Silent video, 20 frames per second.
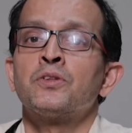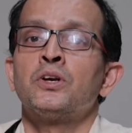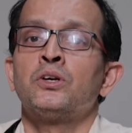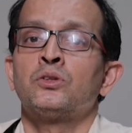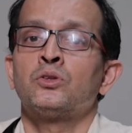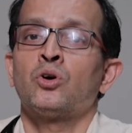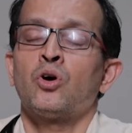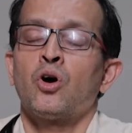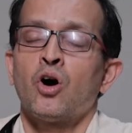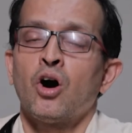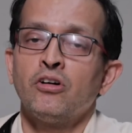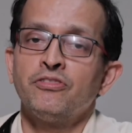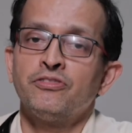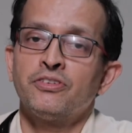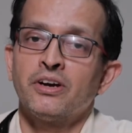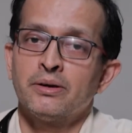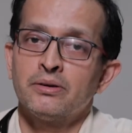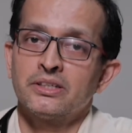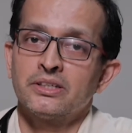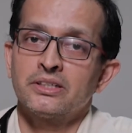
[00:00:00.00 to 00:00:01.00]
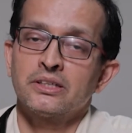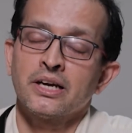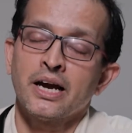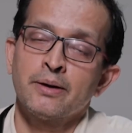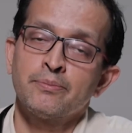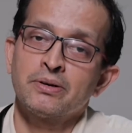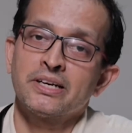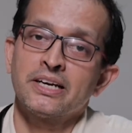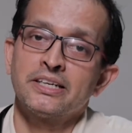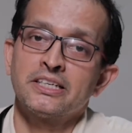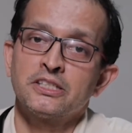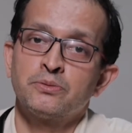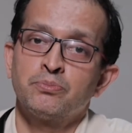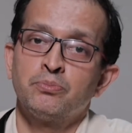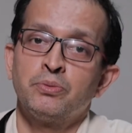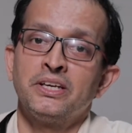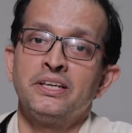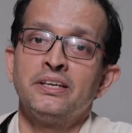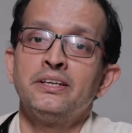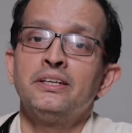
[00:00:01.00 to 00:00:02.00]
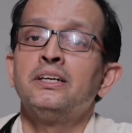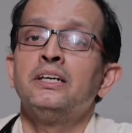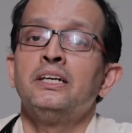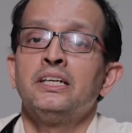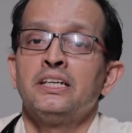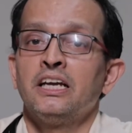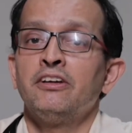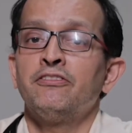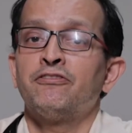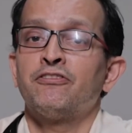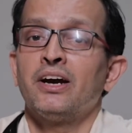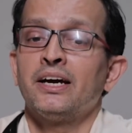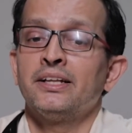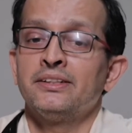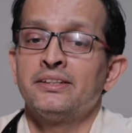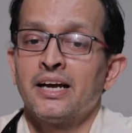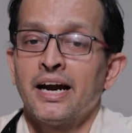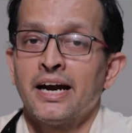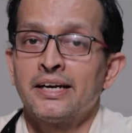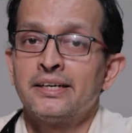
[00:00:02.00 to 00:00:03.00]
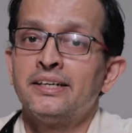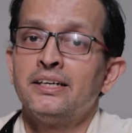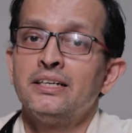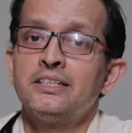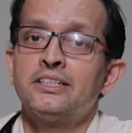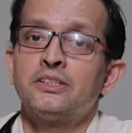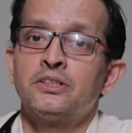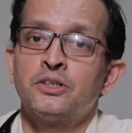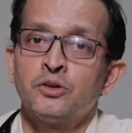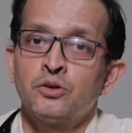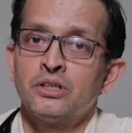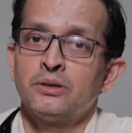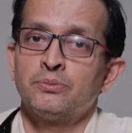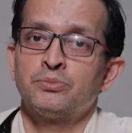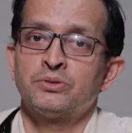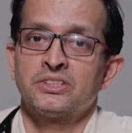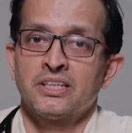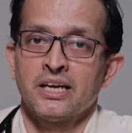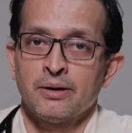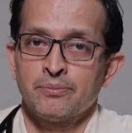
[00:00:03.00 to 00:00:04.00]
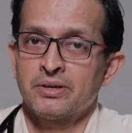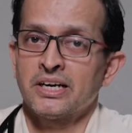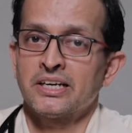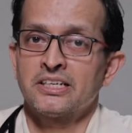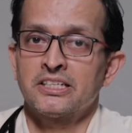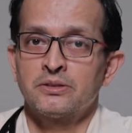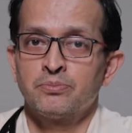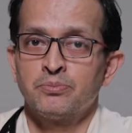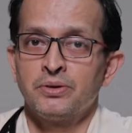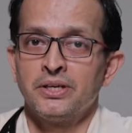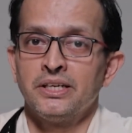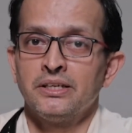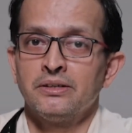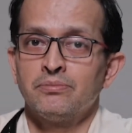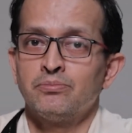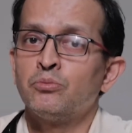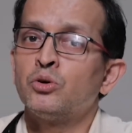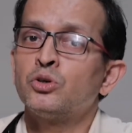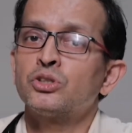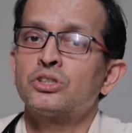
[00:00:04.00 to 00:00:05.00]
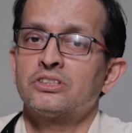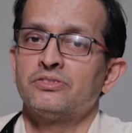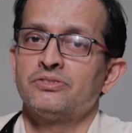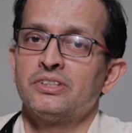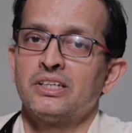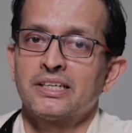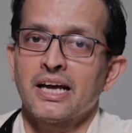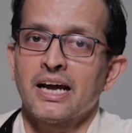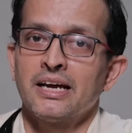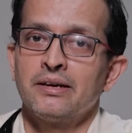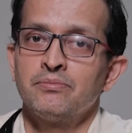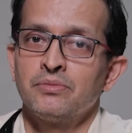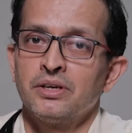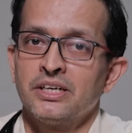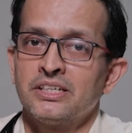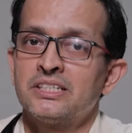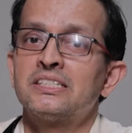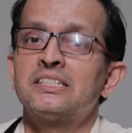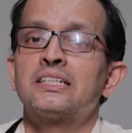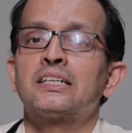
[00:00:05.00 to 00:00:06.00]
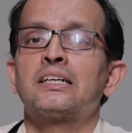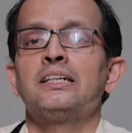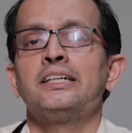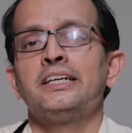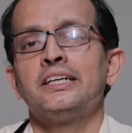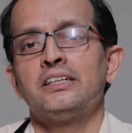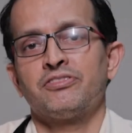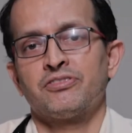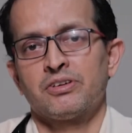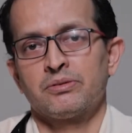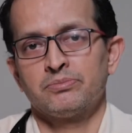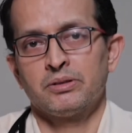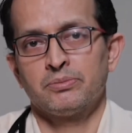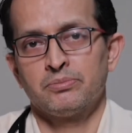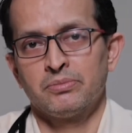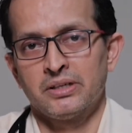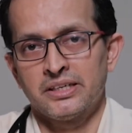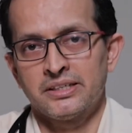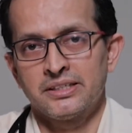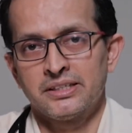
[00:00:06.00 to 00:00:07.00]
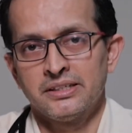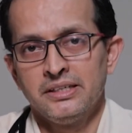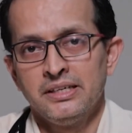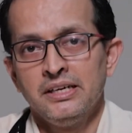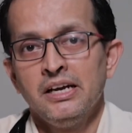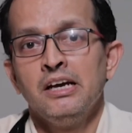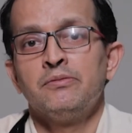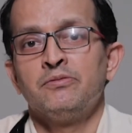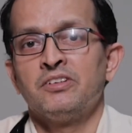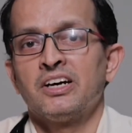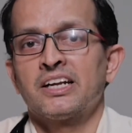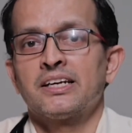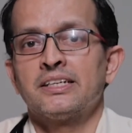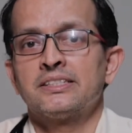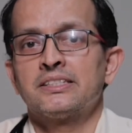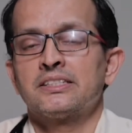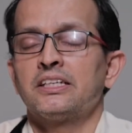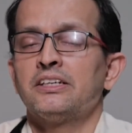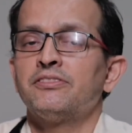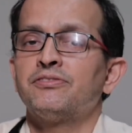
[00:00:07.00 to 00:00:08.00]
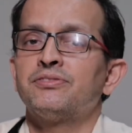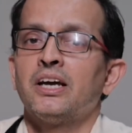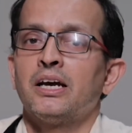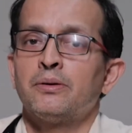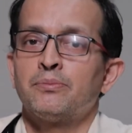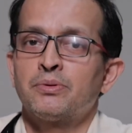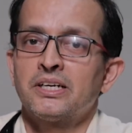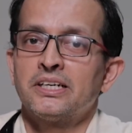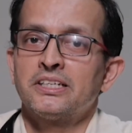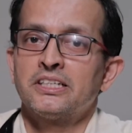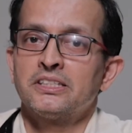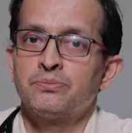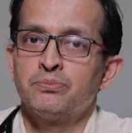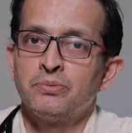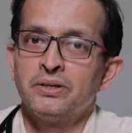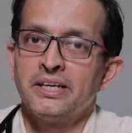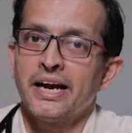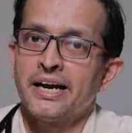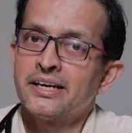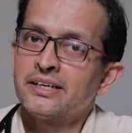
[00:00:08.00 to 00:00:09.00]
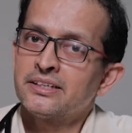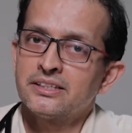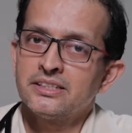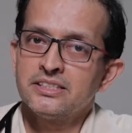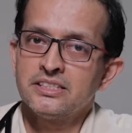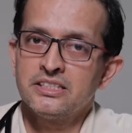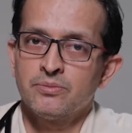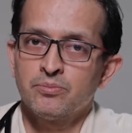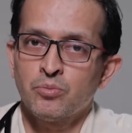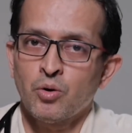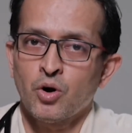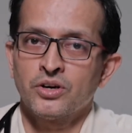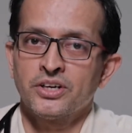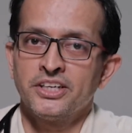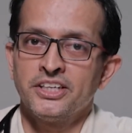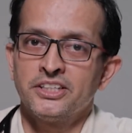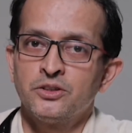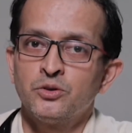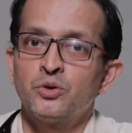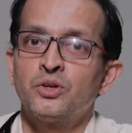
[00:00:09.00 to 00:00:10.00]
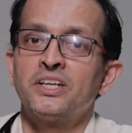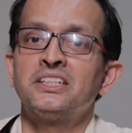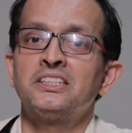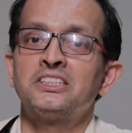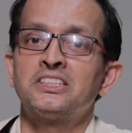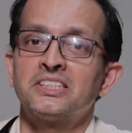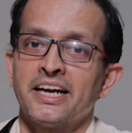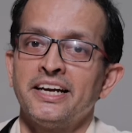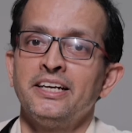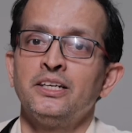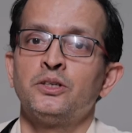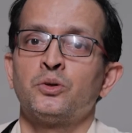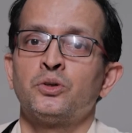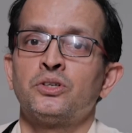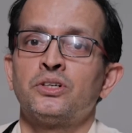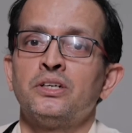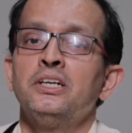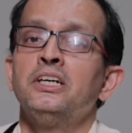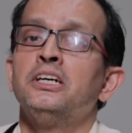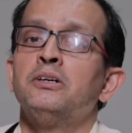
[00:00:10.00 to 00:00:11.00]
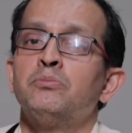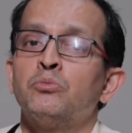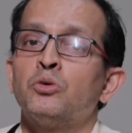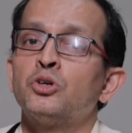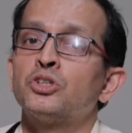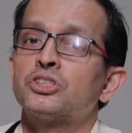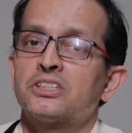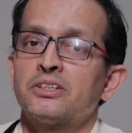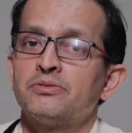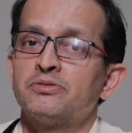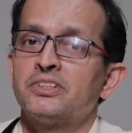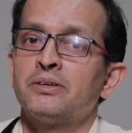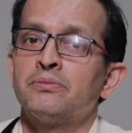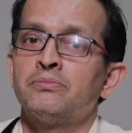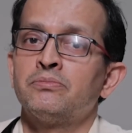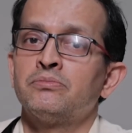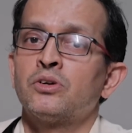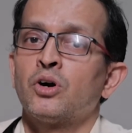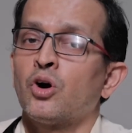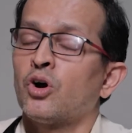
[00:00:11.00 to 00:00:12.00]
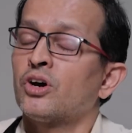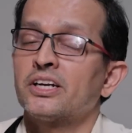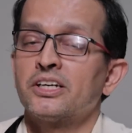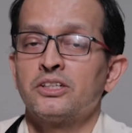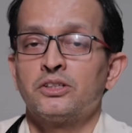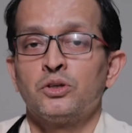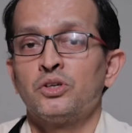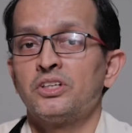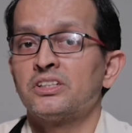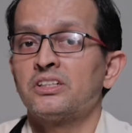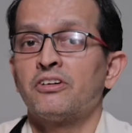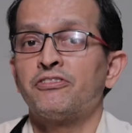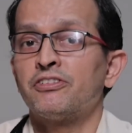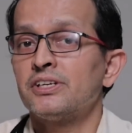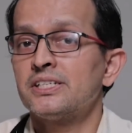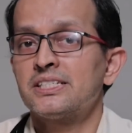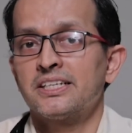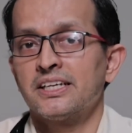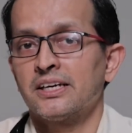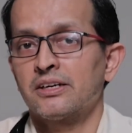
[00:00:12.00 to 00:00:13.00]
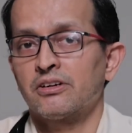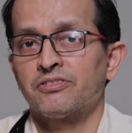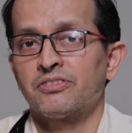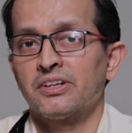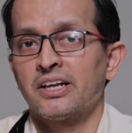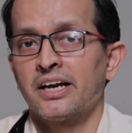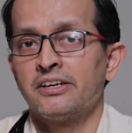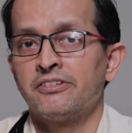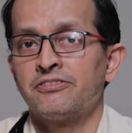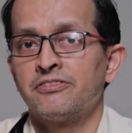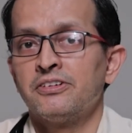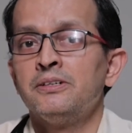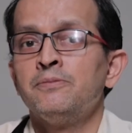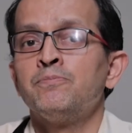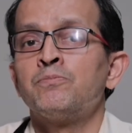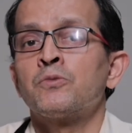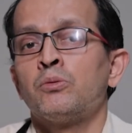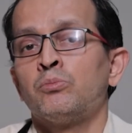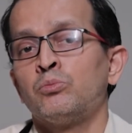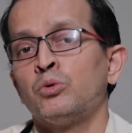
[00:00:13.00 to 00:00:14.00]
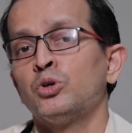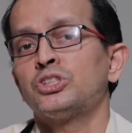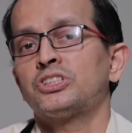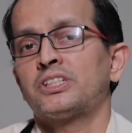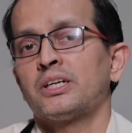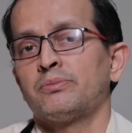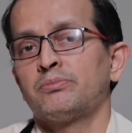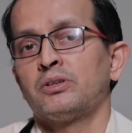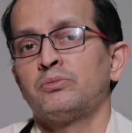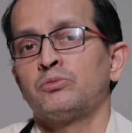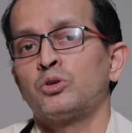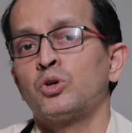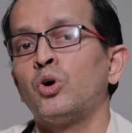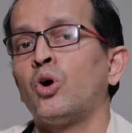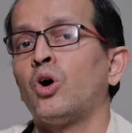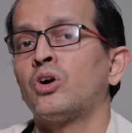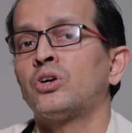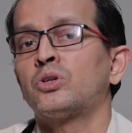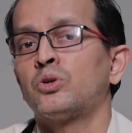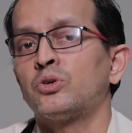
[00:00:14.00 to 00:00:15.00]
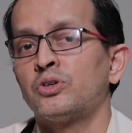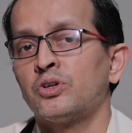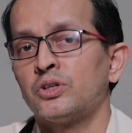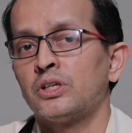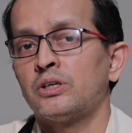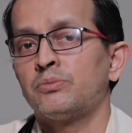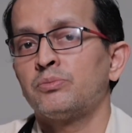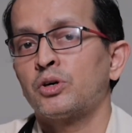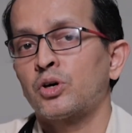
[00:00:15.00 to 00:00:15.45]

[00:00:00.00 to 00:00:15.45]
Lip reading: Now of hepatitis B, if an adult develops hepatitis B, most of the time it is cleared from the blood, whereas if the hepatitis B enters the body during childhood, most of them, or during the first year of life, most of them go on to develop